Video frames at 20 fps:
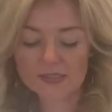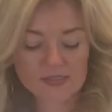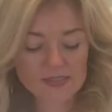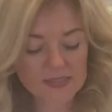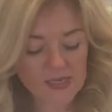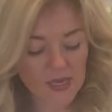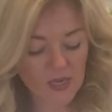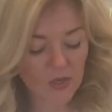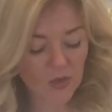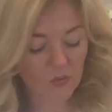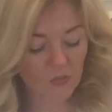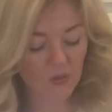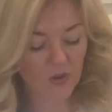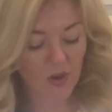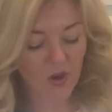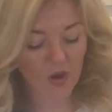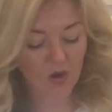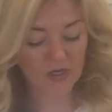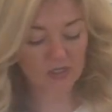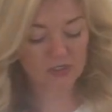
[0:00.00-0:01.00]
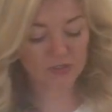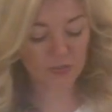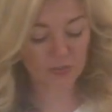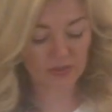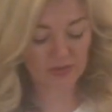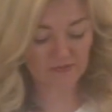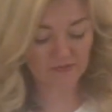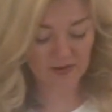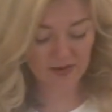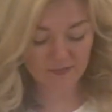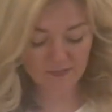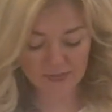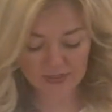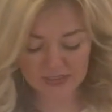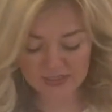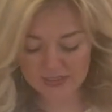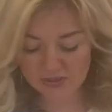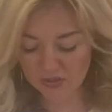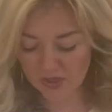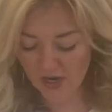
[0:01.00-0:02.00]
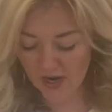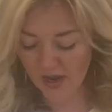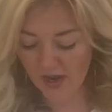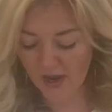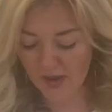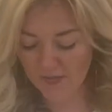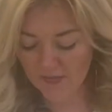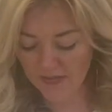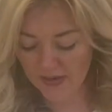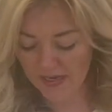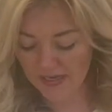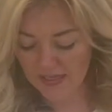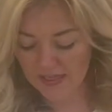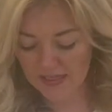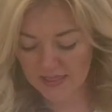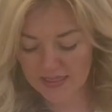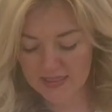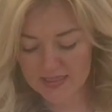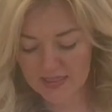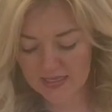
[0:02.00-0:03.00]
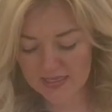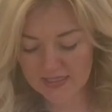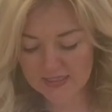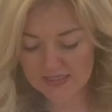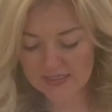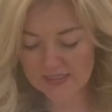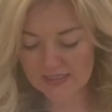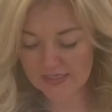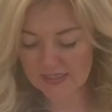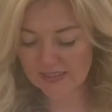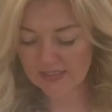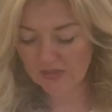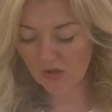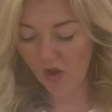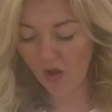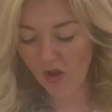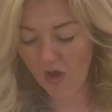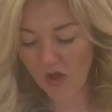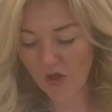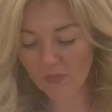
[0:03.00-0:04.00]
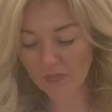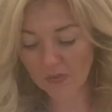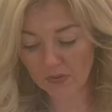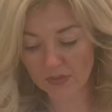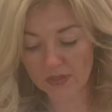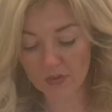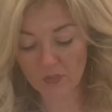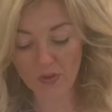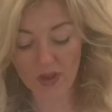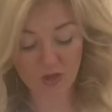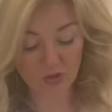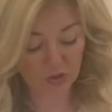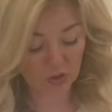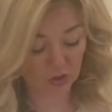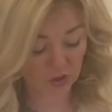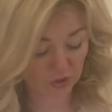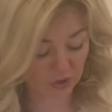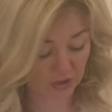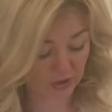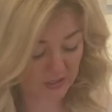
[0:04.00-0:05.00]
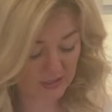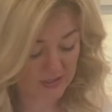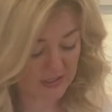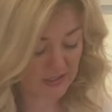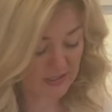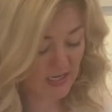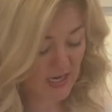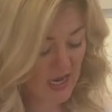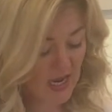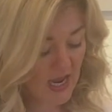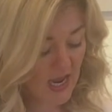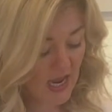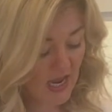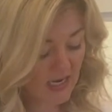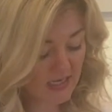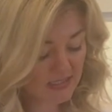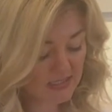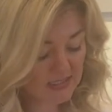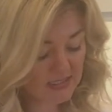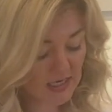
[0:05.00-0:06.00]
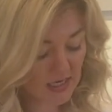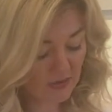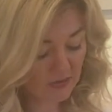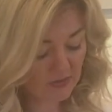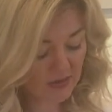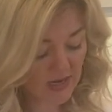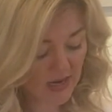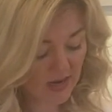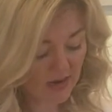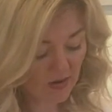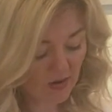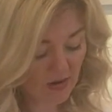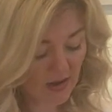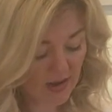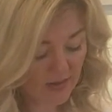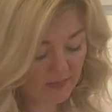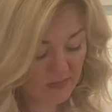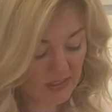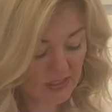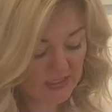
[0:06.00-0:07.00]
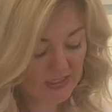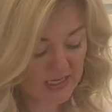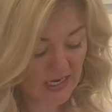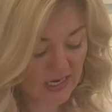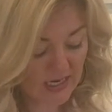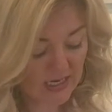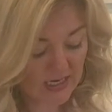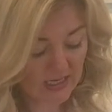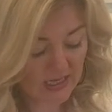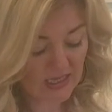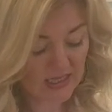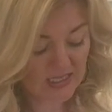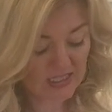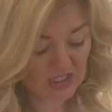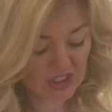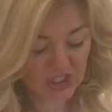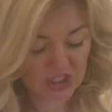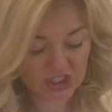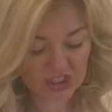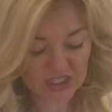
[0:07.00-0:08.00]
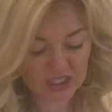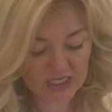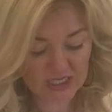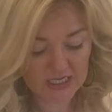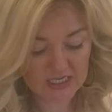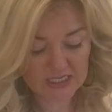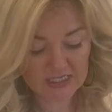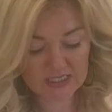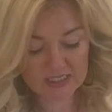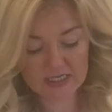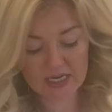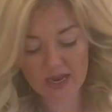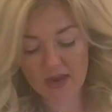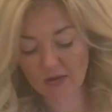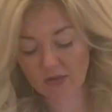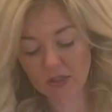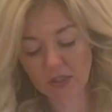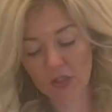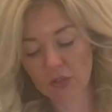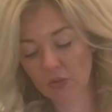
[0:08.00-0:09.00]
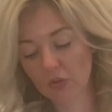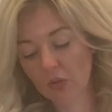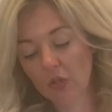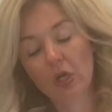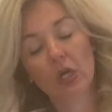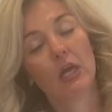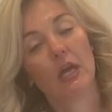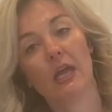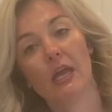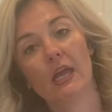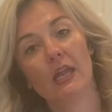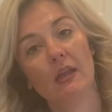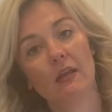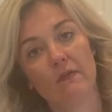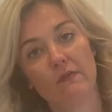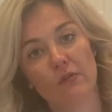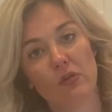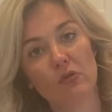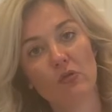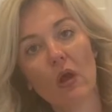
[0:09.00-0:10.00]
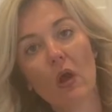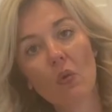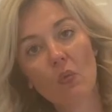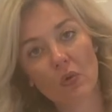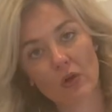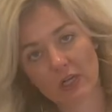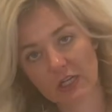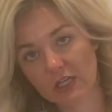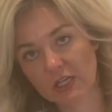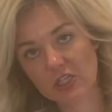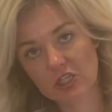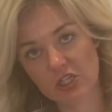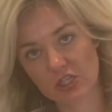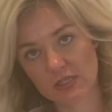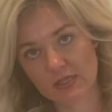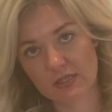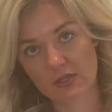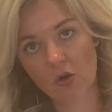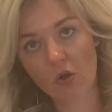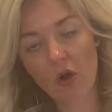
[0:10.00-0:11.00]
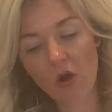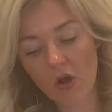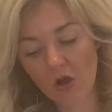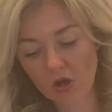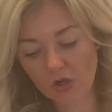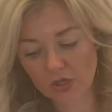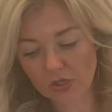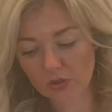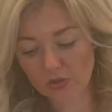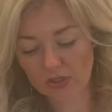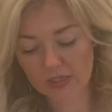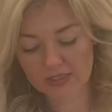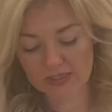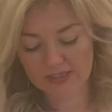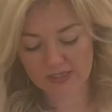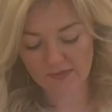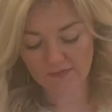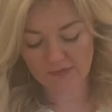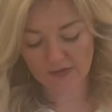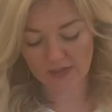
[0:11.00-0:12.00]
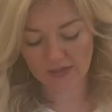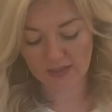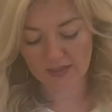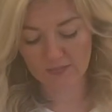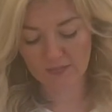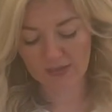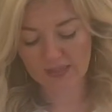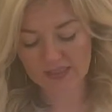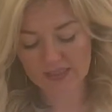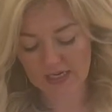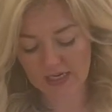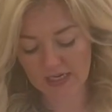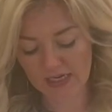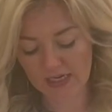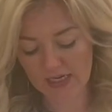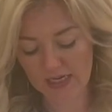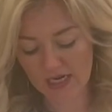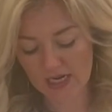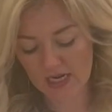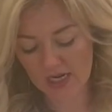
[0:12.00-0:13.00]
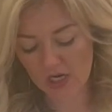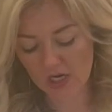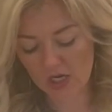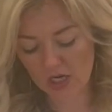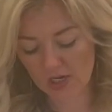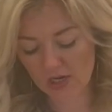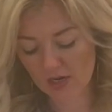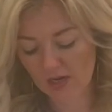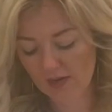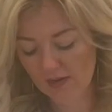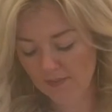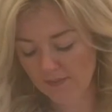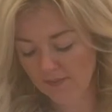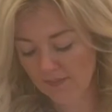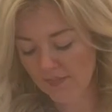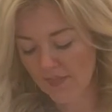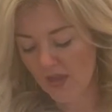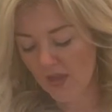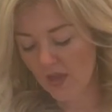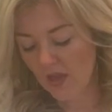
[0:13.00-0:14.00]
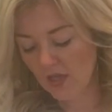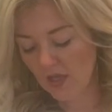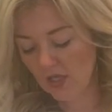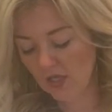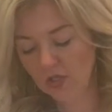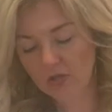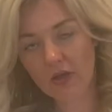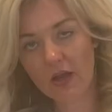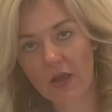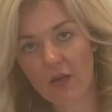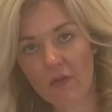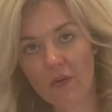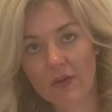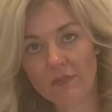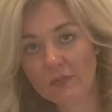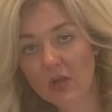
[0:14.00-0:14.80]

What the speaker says: so our 25 minutes are up, and this is all pretty well cooked. And so now I'm gonna take the cheese. Now you could, if you don't want any cheese at all, you could definitely be done here. You know, I'm